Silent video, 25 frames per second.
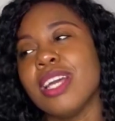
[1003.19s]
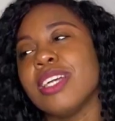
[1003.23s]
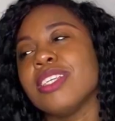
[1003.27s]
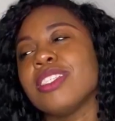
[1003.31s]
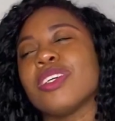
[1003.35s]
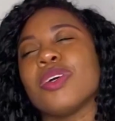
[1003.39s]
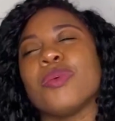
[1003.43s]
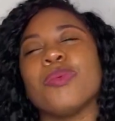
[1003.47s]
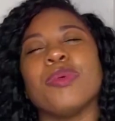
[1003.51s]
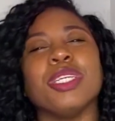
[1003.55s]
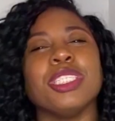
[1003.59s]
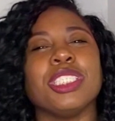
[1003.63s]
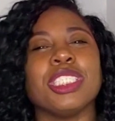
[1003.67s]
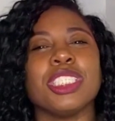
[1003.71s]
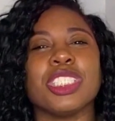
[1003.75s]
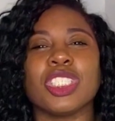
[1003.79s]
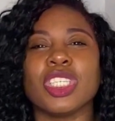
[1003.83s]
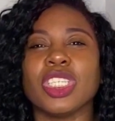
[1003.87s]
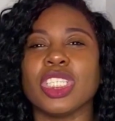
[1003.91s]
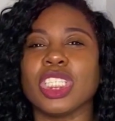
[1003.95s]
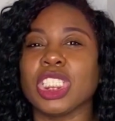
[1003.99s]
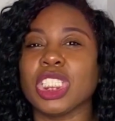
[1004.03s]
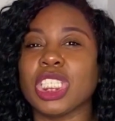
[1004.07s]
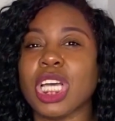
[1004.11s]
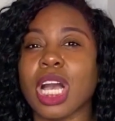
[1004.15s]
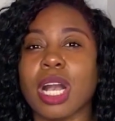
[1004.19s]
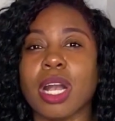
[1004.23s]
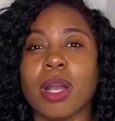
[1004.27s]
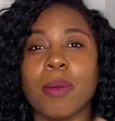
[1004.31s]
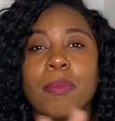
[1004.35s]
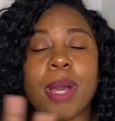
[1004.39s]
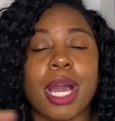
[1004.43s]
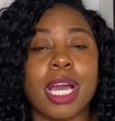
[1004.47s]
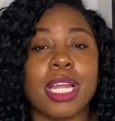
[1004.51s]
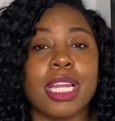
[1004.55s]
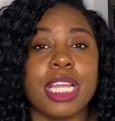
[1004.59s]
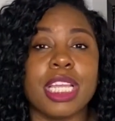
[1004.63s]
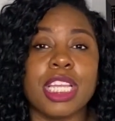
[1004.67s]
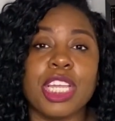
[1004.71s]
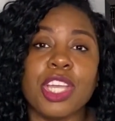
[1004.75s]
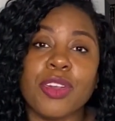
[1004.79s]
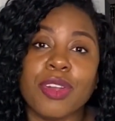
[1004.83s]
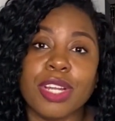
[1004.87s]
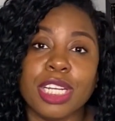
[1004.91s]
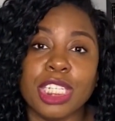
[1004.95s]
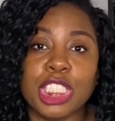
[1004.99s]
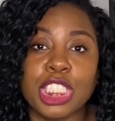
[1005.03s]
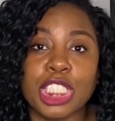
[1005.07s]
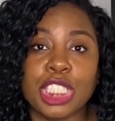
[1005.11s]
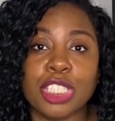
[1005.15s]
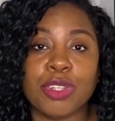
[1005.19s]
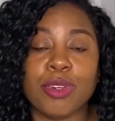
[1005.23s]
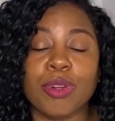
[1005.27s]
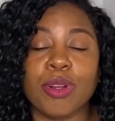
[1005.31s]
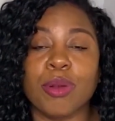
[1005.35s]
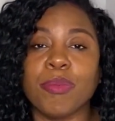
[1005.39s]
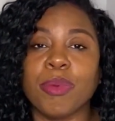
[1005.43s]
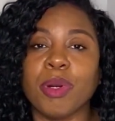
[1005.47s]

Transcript: So we're just going to talk about a year in general,